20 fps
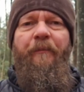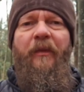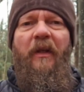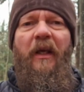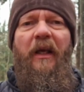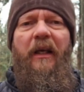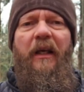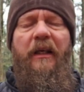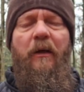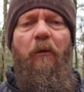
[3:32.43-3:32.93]

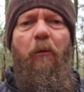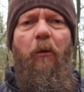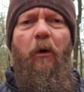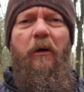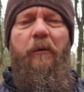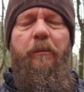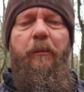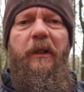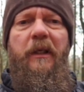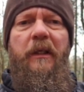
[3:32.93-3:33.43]
And he
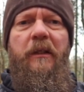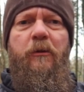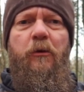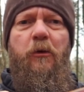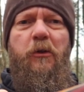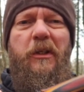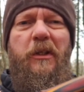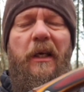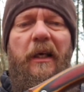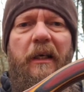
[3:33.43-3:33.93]
want me
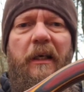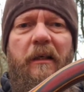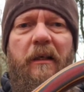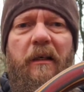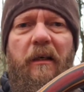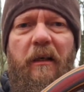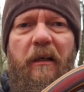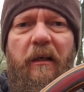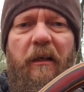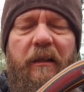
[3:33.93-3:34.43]

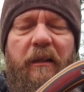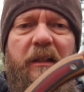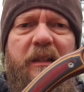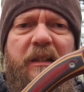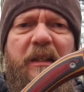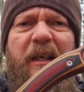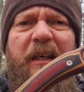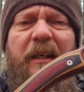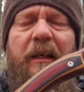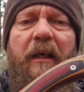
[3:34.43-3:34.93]
to
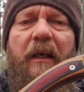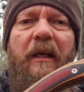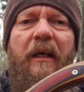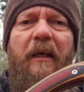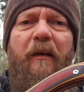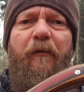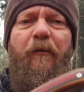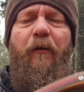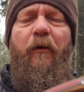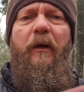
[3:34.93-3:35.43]
design a
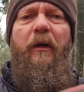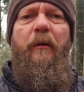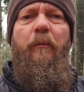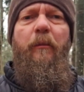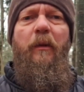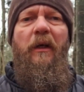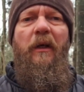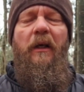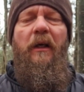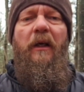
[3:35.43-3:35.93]
knife for
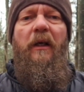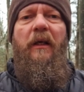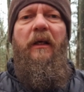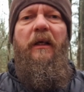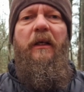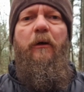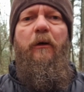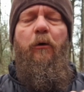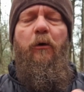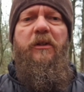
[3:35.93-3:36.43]
him
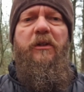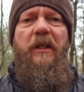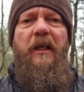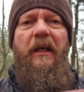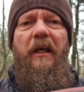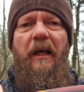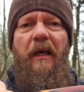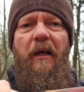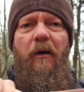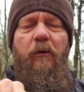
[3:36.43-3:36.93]
he could
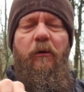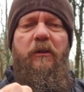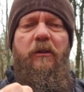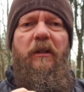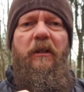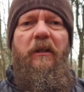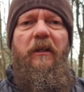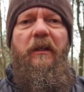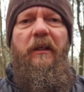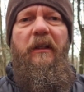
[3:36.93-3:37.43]
take out
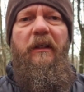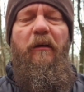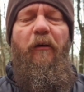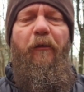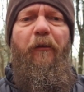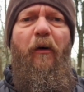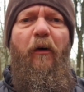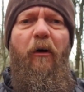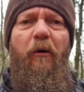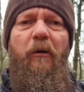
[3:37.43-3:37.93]
in the
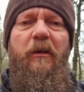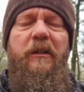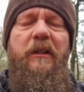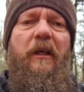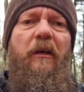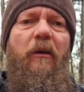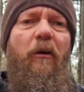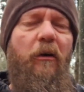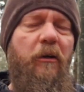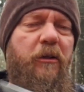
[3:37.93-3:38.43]
forest,
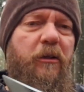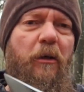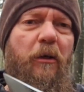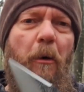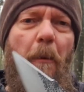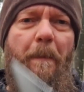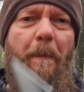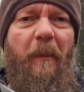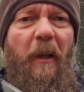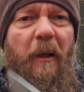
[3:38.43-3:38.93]
and
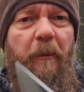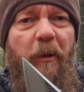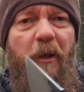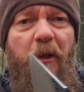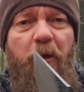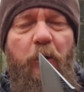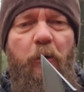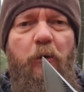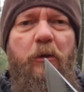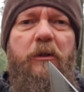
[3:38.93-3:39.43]
also maybe
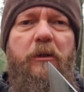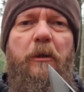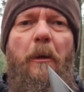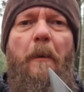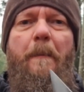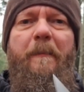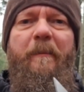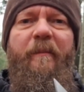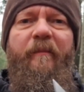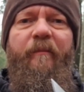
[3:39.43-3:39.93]
use
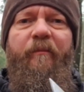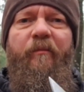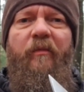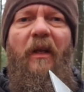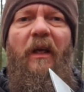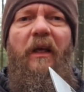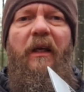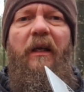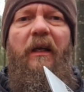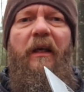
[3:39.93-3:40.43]

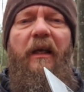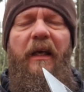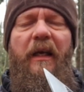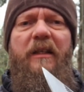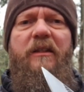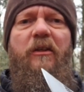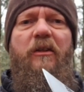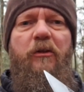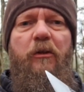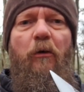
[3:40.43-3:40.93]

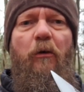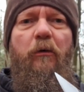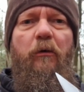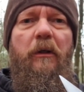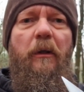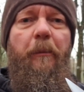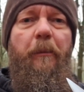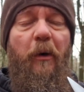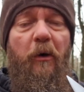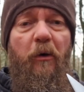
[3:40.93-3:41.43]
as a
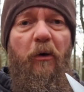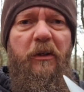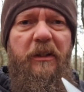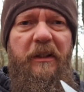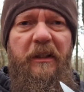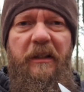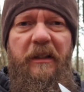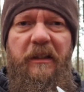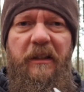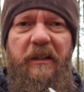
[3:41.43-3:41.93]
soldier, because
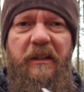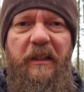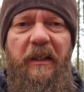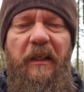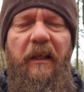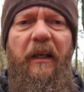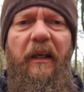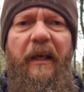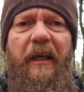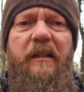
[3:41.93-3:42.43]
he's a
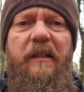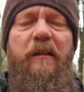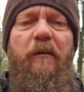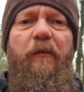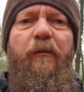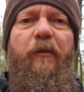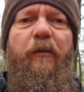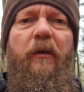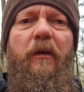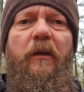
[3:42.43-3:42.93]
still
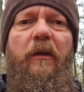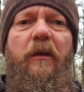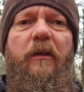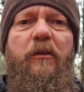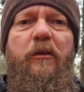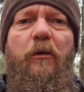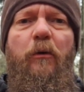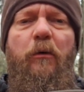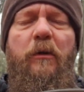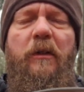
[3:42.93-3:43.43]
active
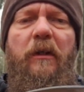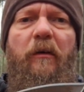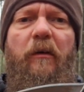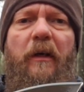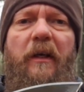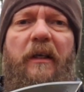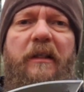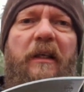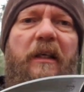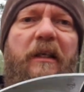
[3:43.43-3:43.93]
soldier
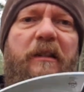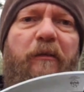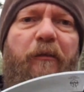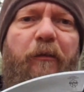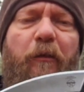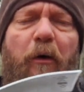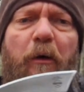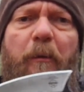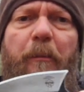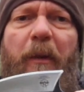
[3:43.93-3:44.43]
as a
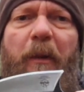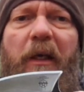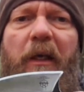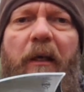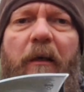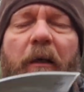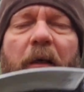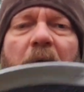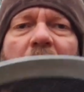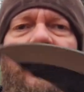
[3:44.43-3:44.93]

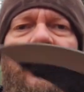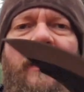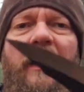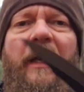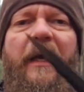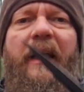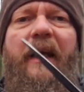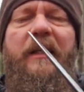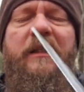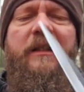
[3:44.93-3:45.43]
frogman.
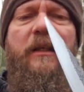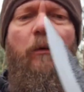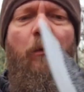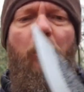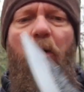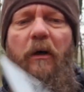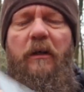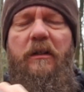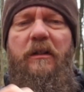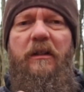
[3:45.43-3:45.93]
And he
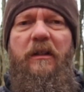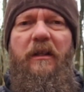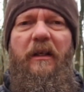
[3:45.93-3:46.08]
wants